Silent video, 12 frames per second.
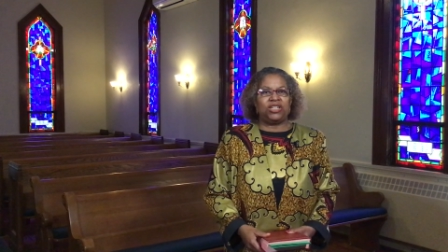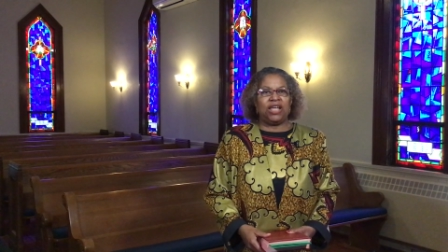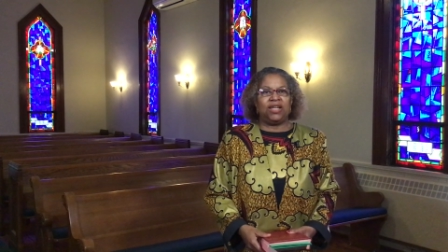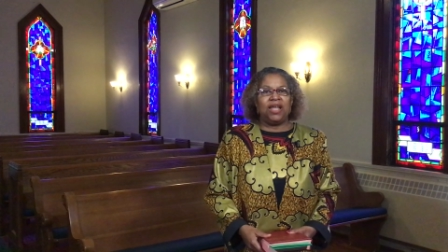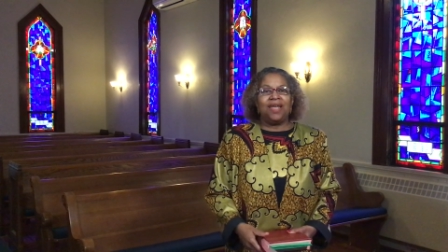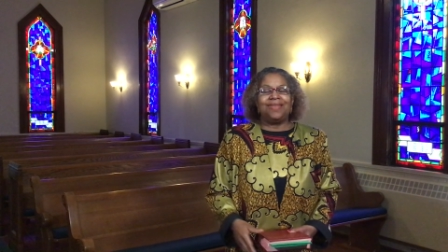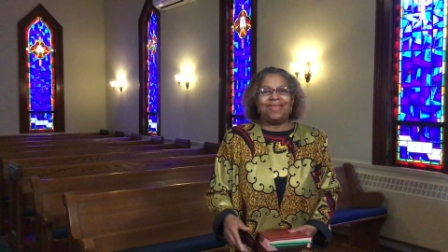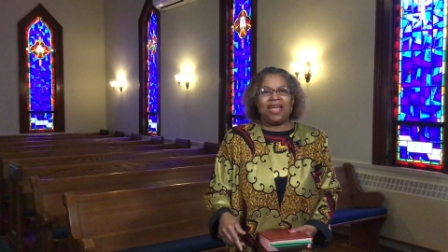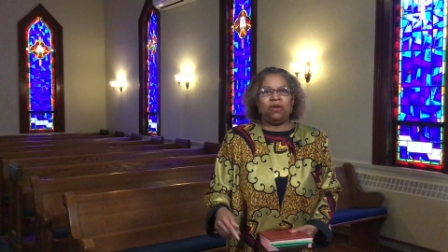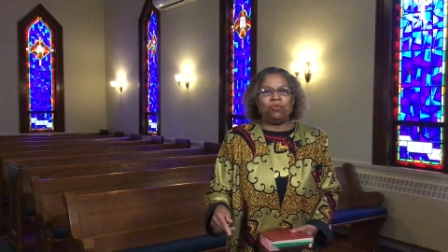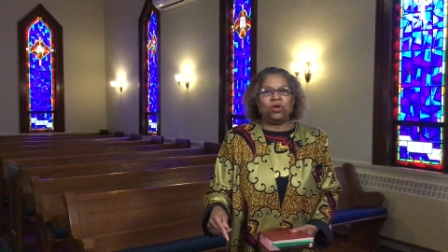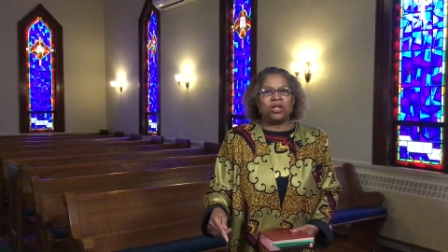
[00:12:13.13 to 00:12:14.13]
that
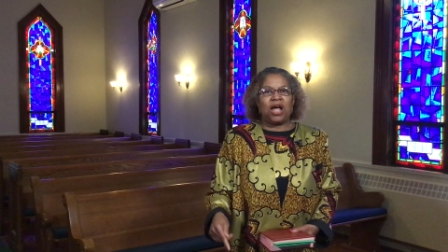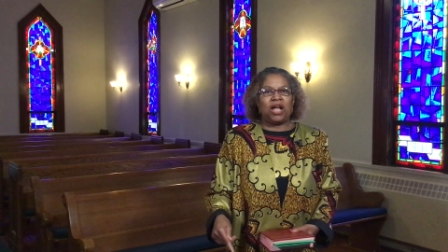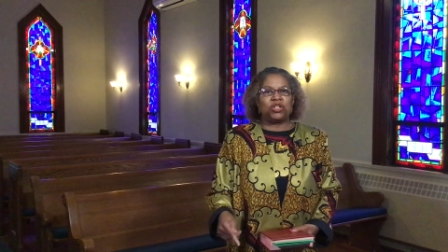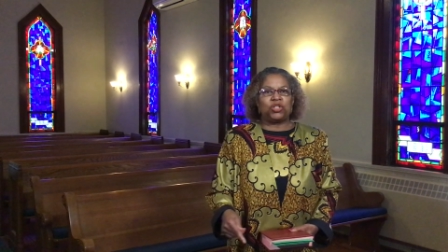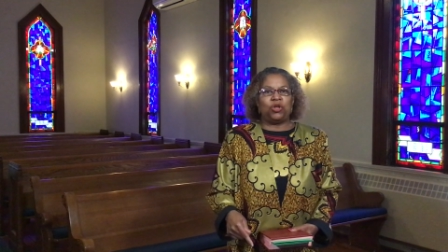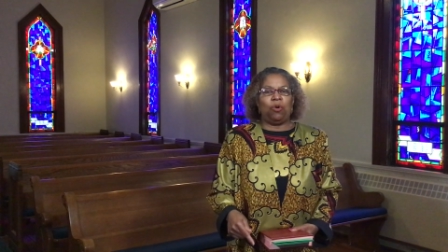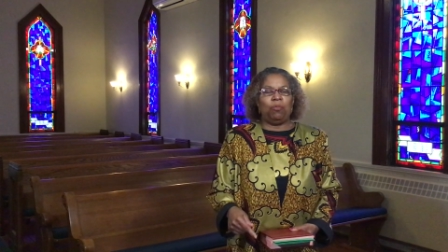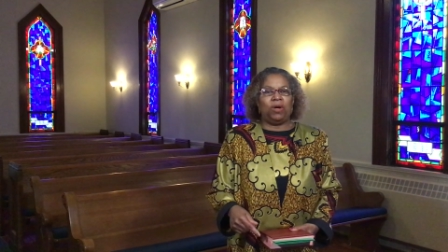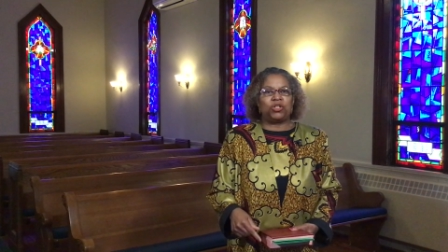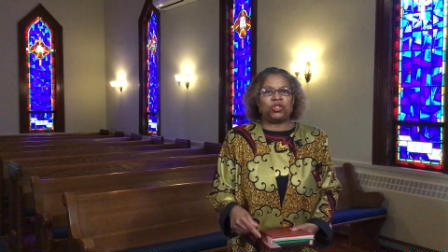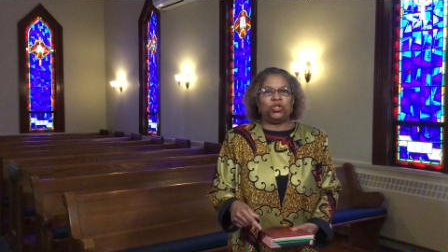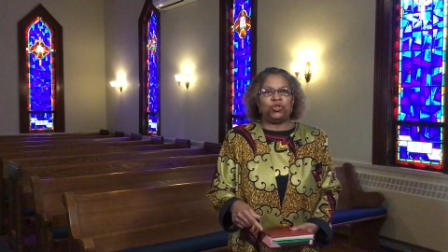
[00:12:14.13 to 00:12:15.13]
they were not so
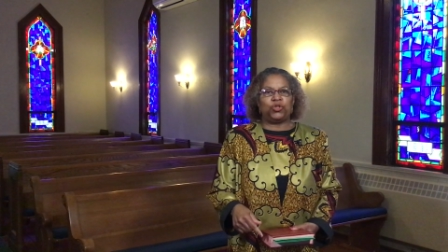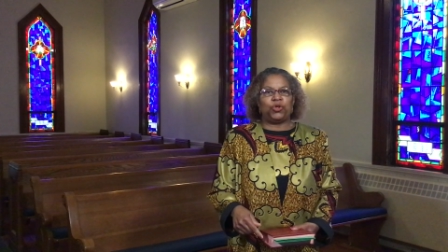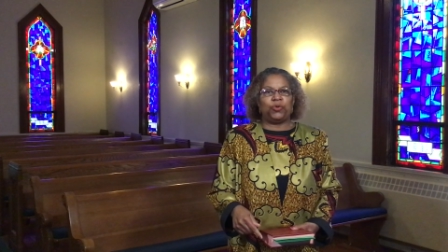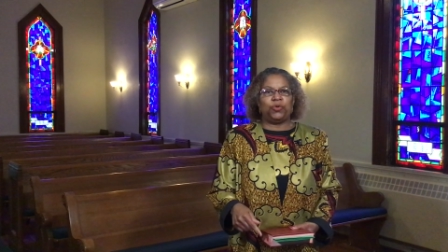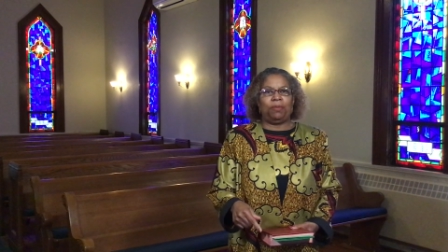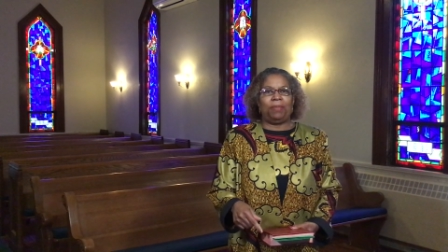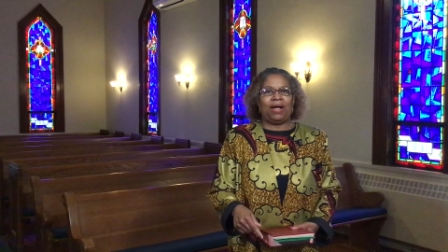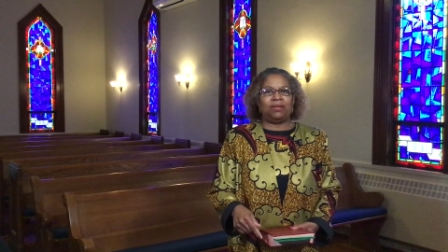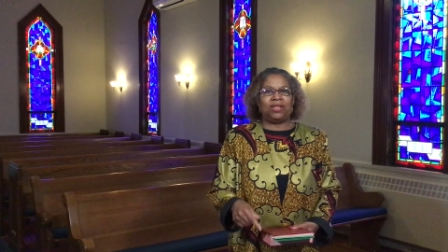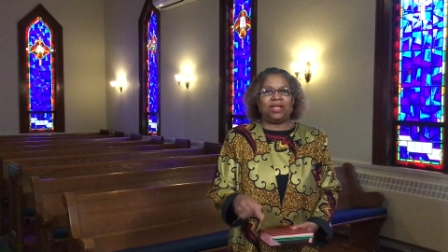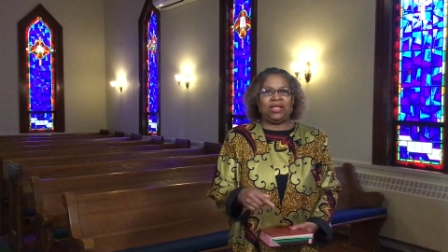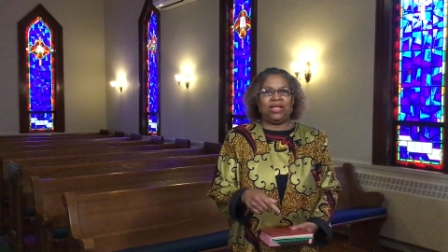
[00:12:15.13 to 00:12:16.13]
much concerned
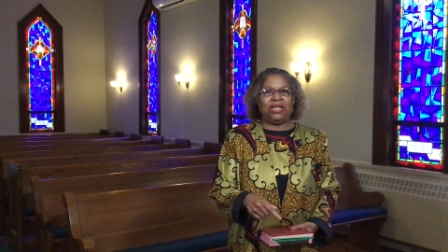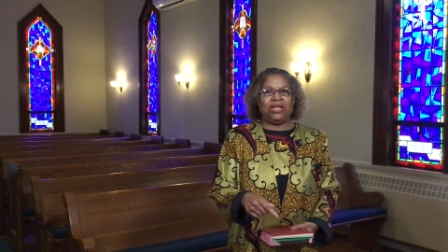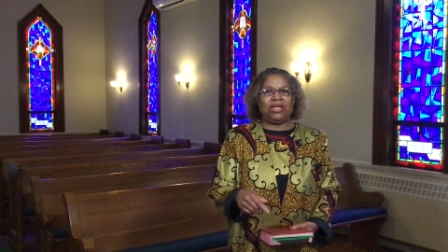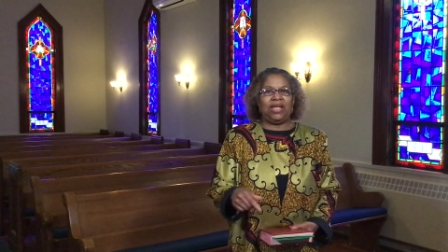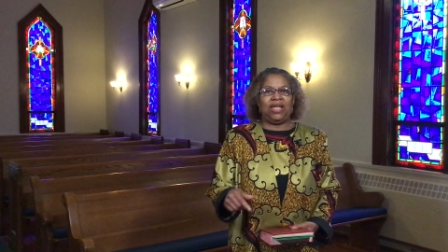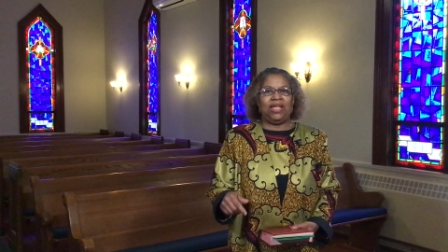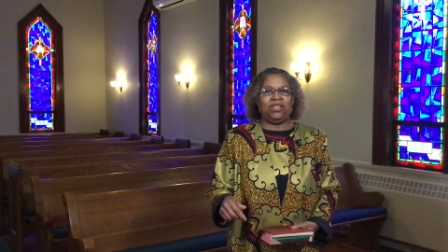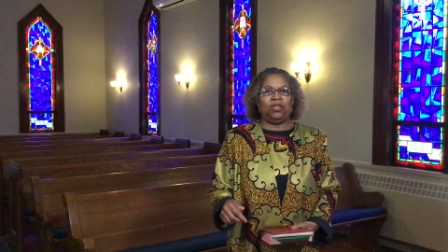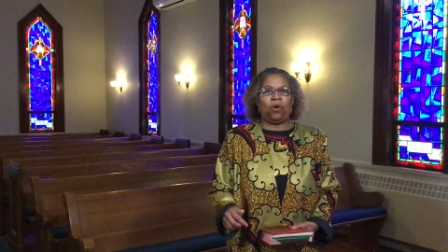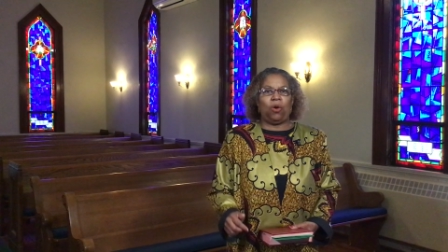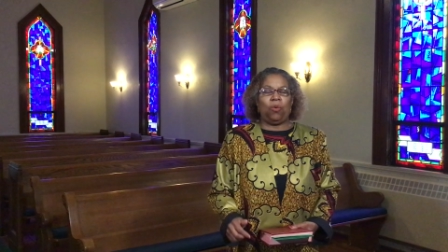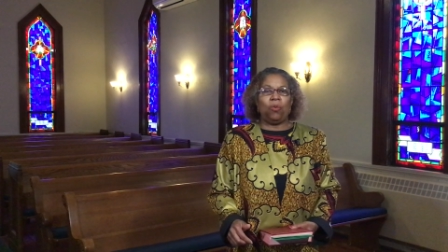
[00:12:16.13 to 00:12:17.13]
about the king and
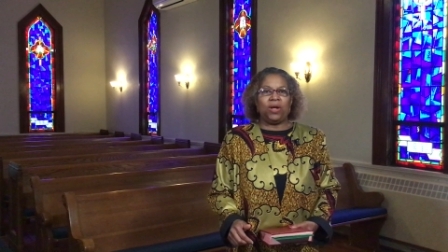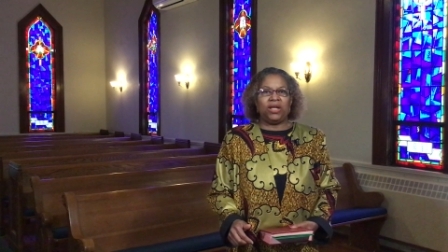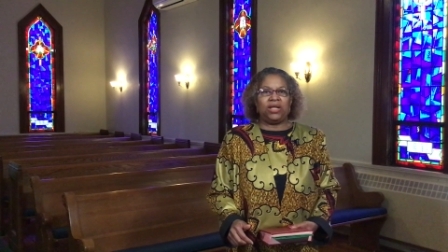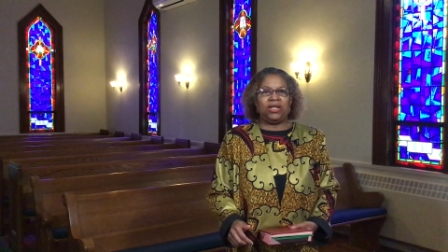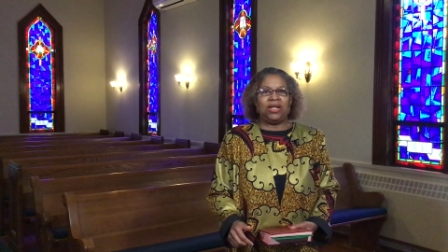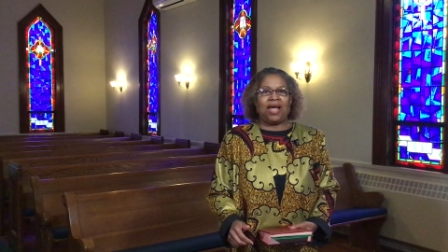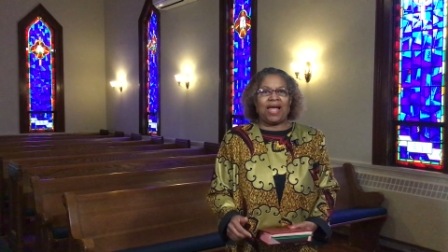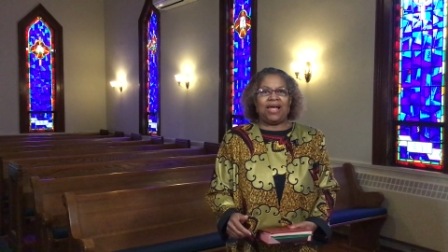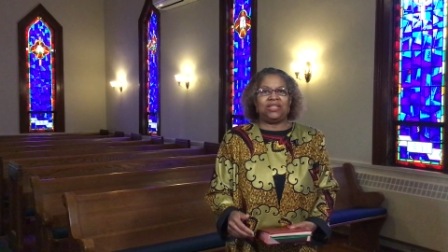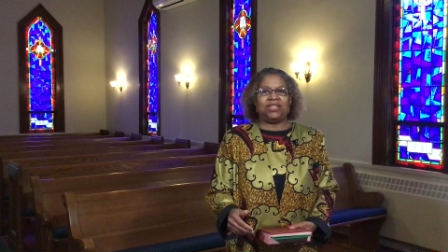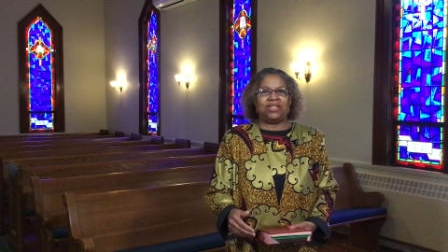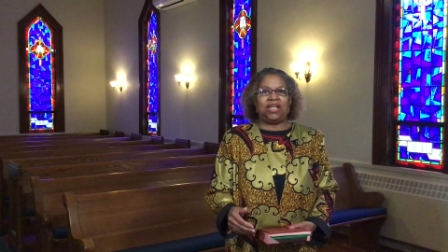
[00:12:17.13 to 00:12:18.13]
the queen
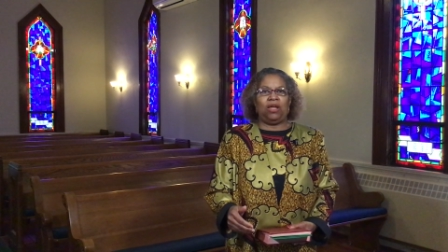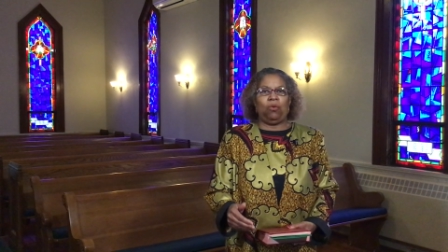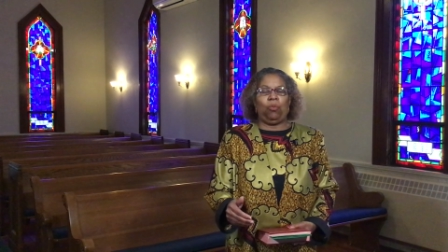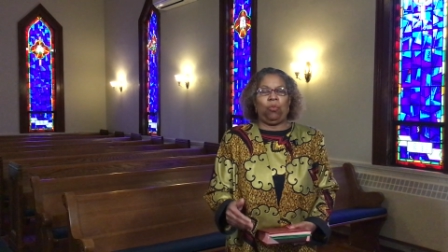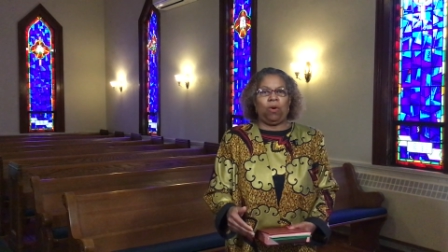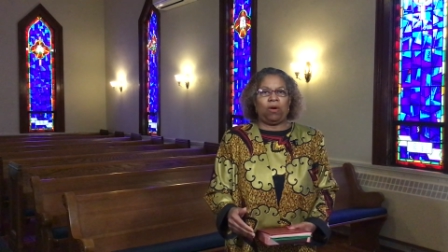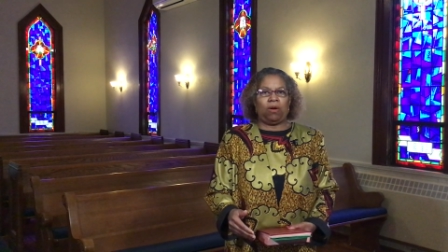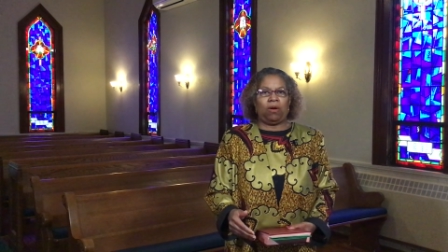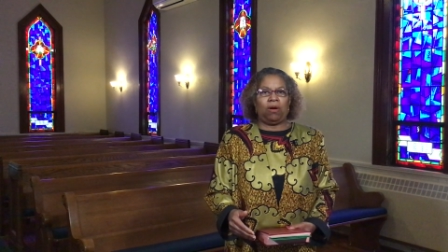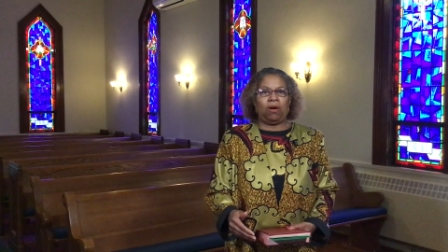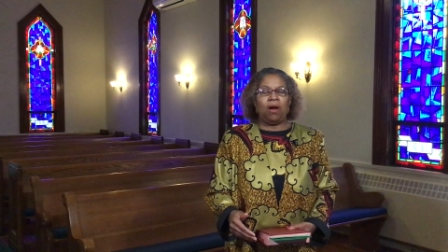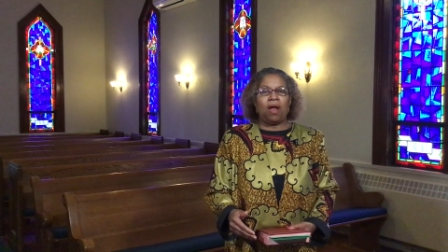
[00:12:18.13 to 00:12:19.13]
as they
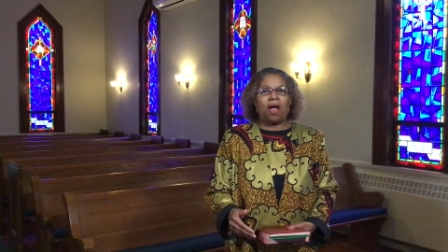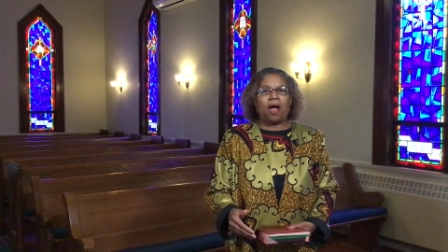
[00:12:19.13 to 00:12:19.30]
were